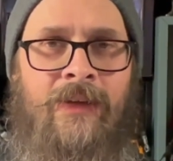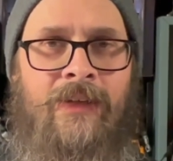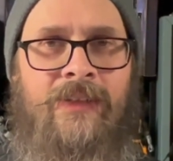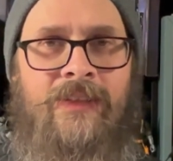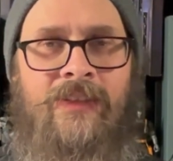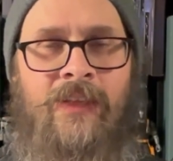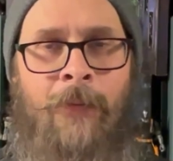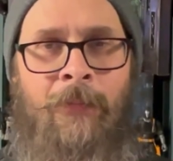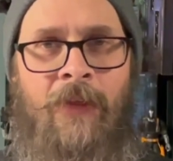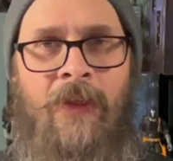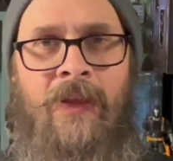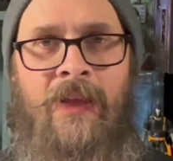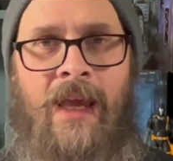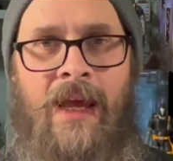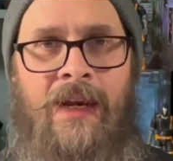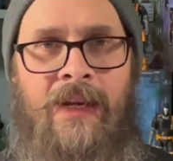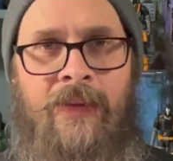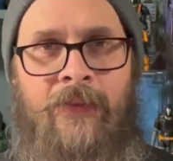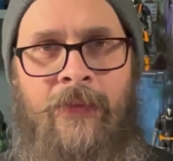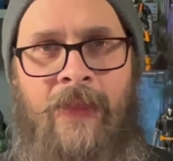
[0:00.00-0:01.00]
something
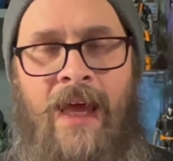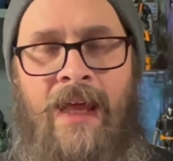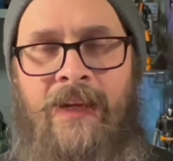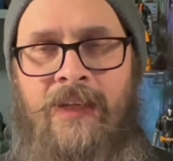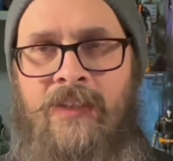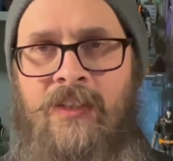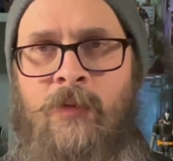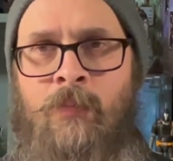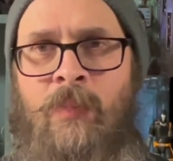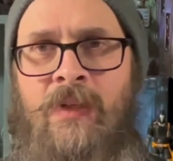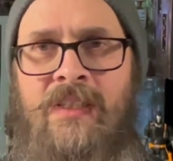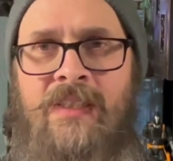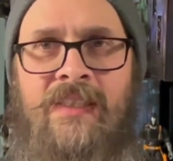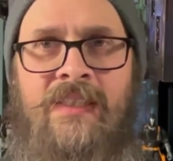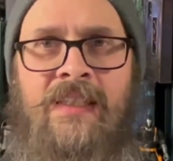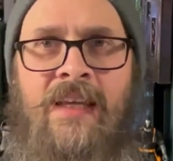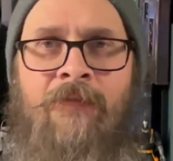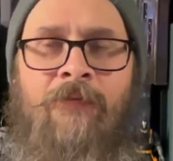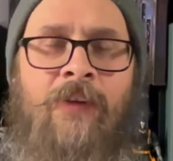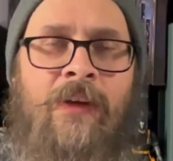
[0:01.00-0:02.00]
that is
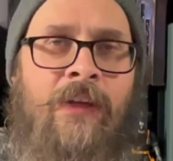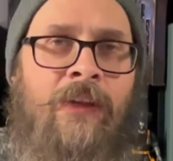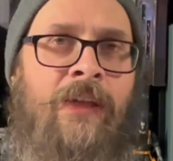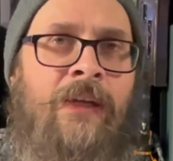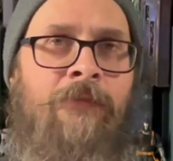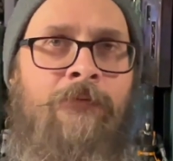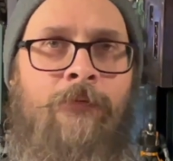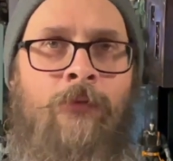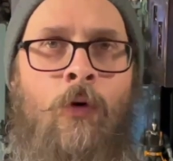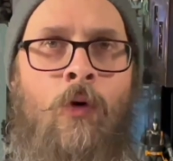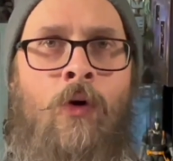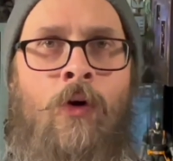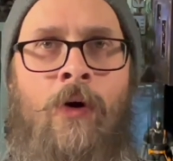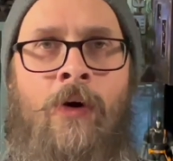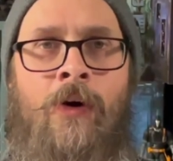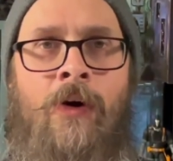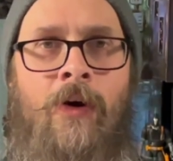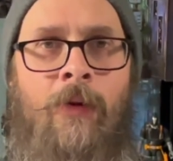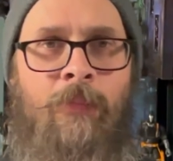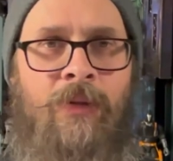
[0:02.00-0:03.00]
specifically
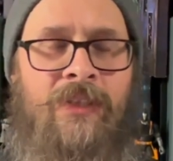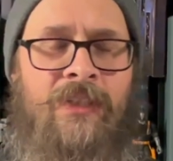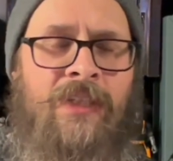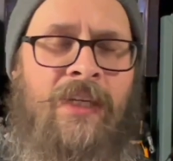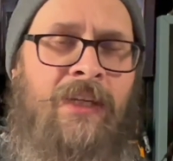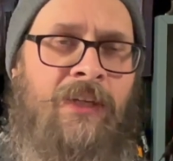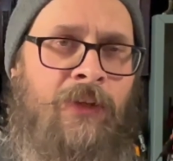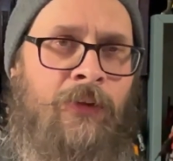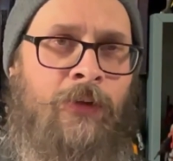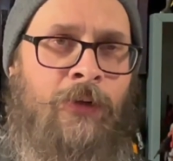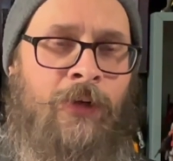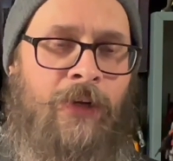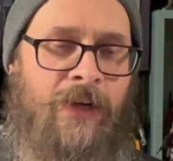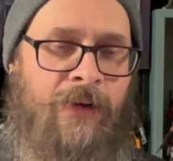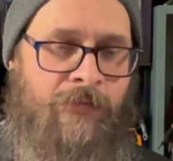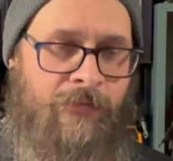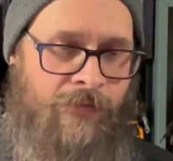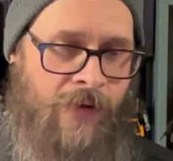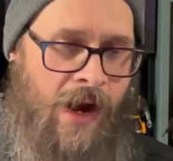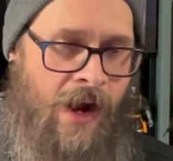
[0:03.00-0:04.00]
for a particular
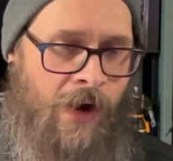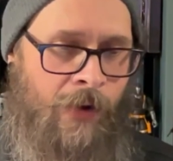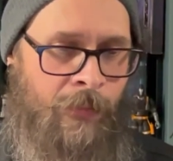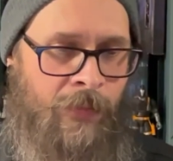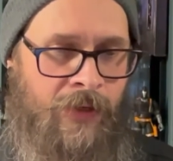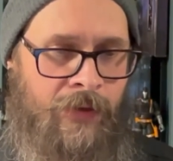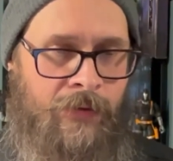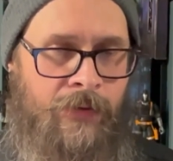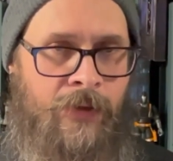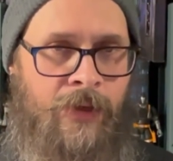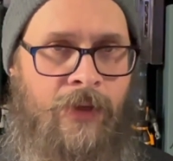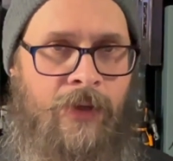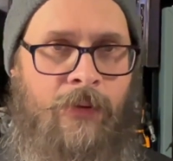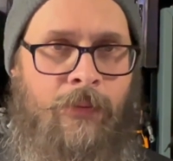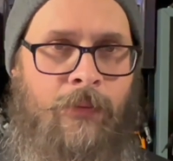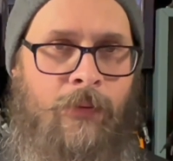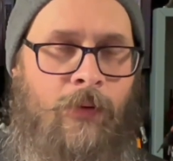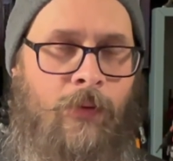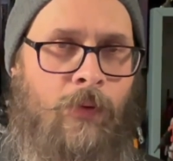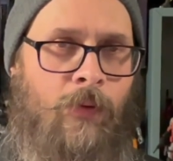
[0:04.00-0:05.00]
environment,
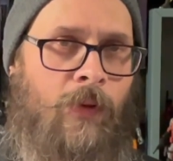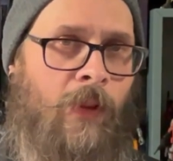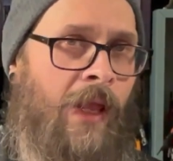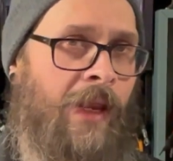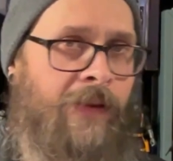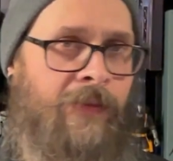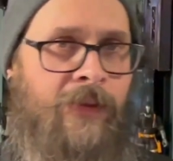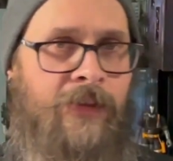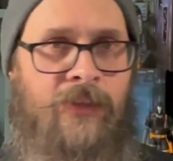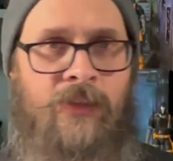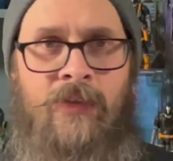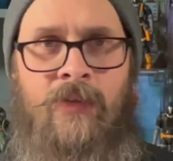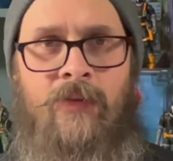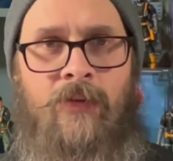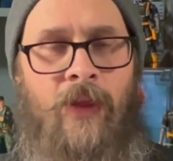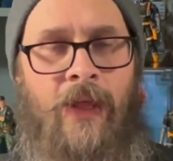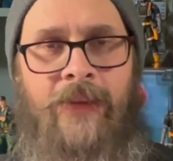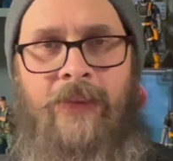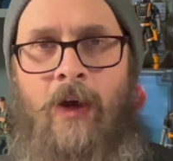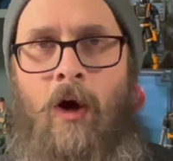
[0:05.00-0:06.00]
like
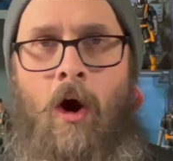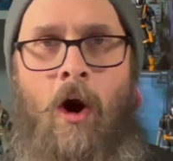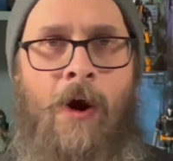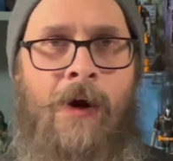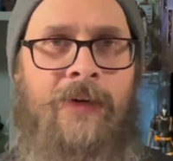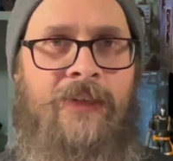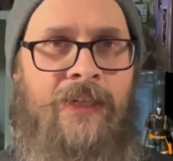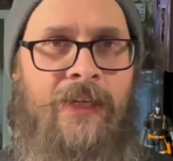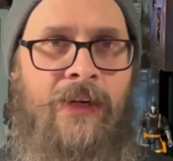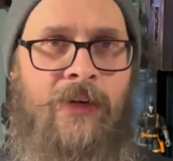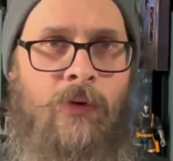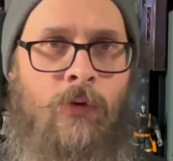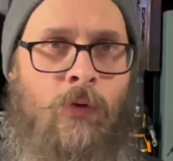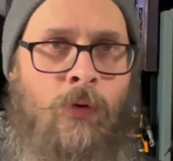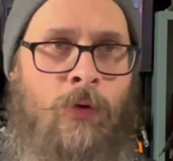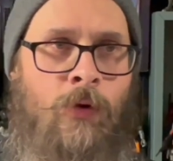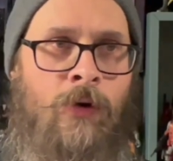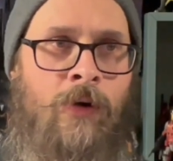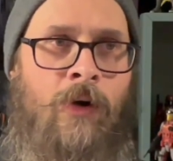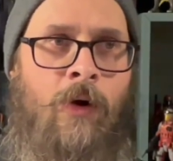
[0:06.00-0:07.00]
the Arctic
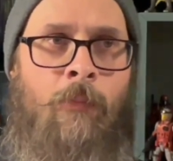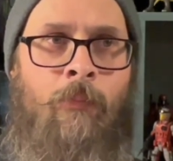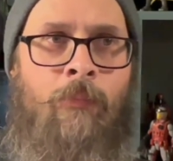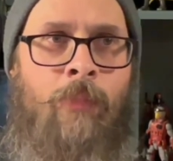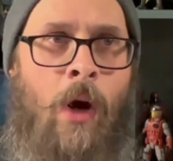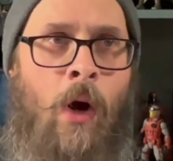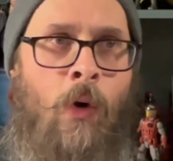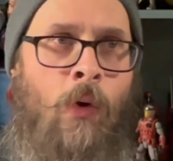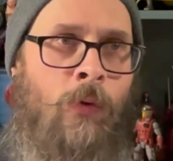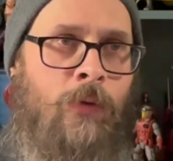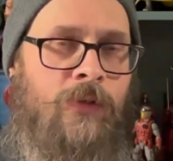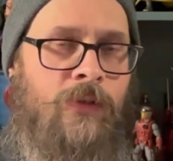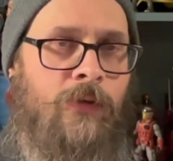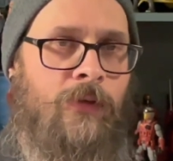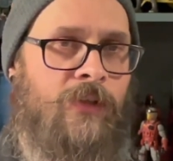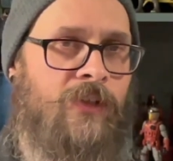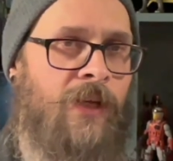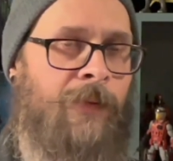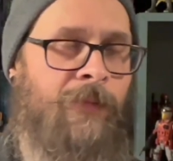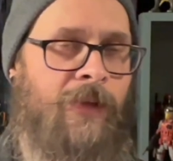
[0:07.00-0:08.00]
or a boat
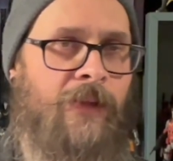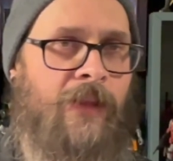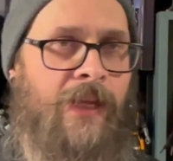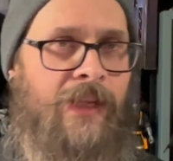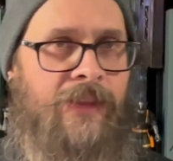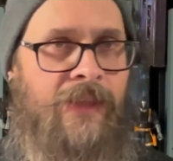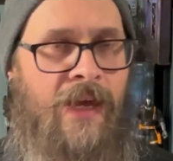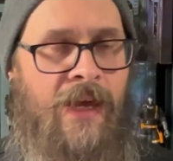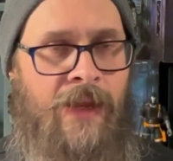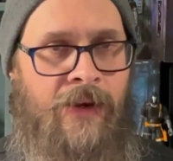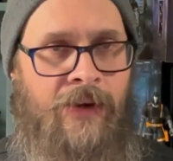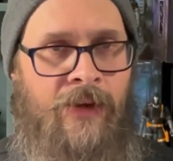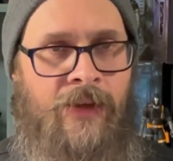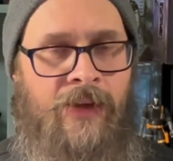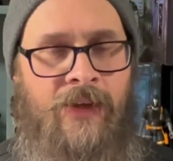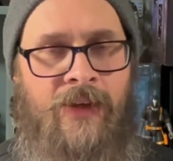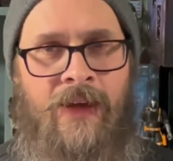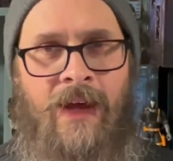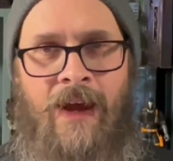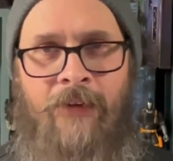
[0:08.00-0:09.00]
or something like that.
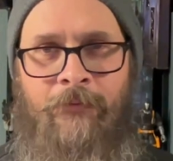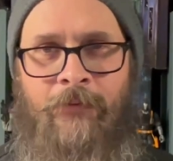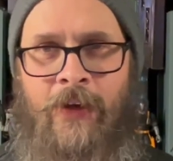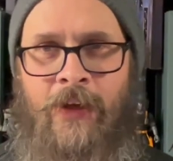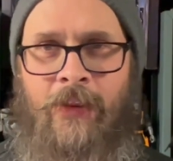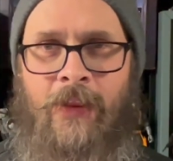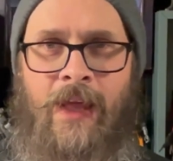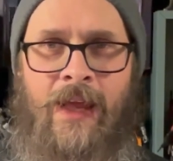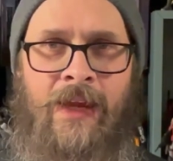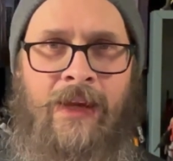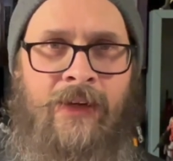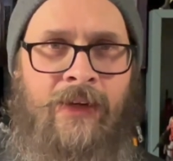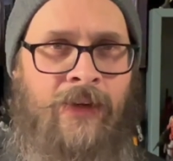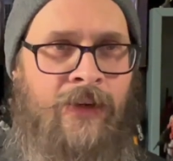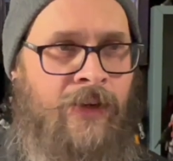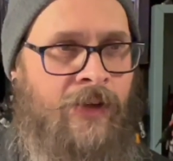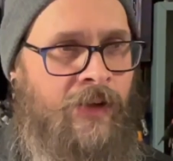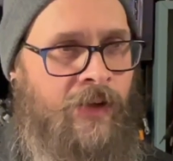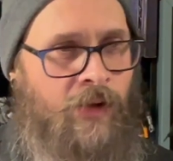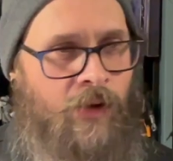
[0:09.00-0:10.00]
I feel like
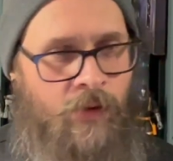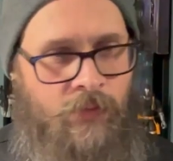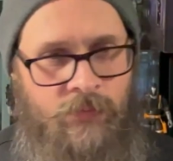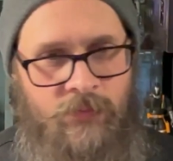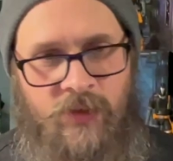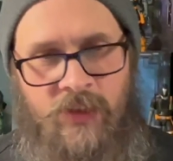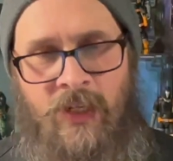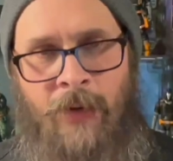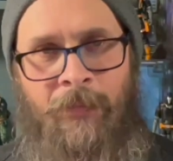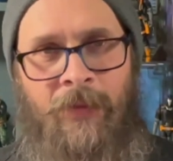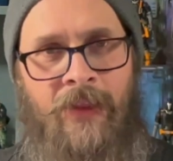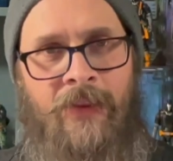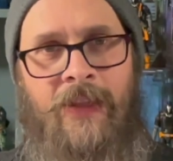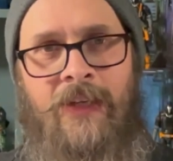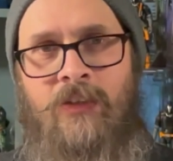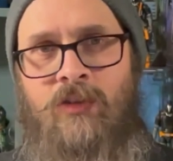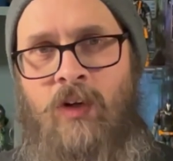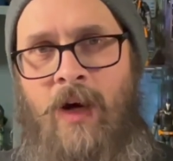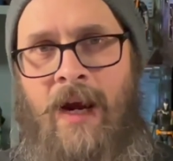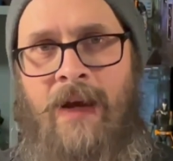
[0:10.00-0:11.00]
something
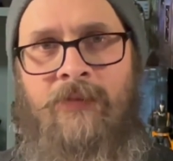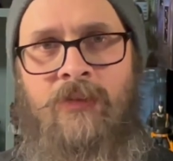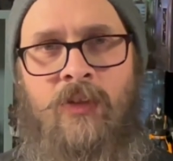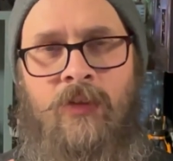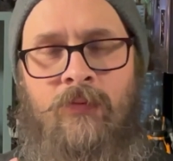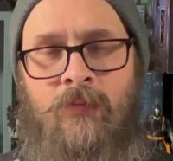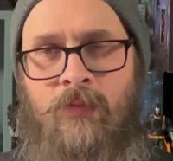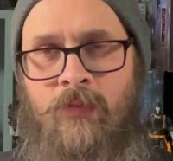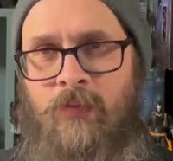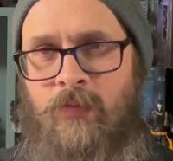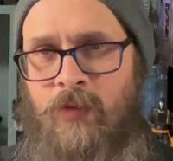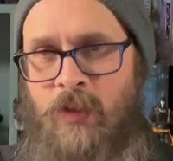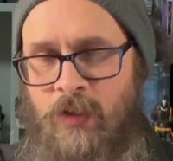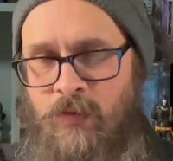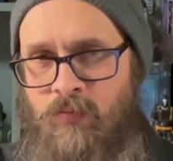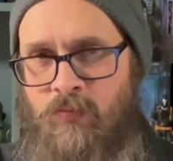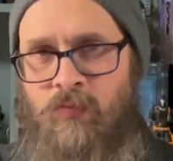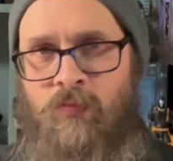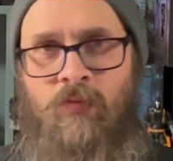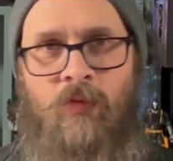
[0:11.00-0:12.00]
that drives
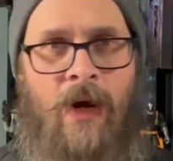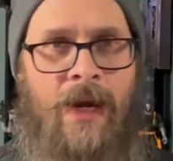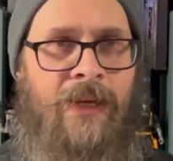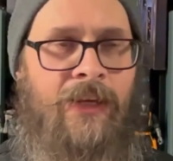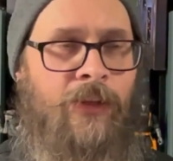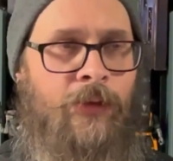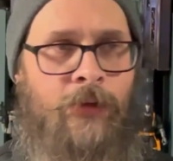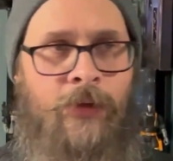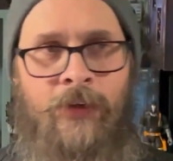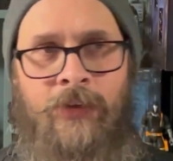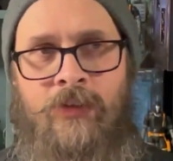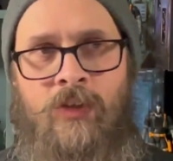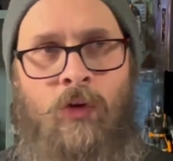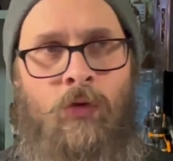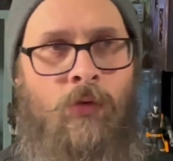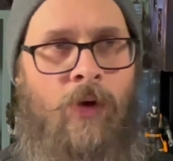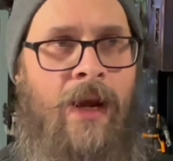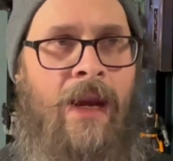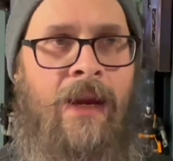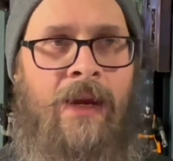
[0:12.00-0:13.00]
just regular
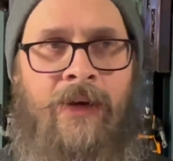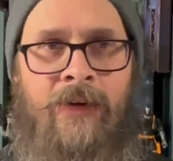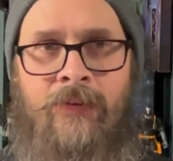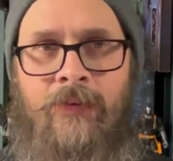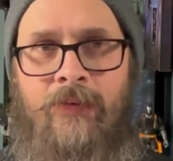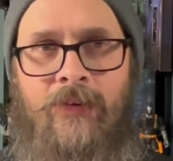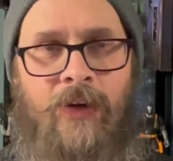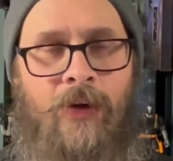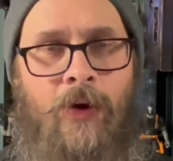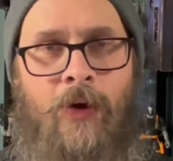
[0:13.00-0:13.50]
terrain,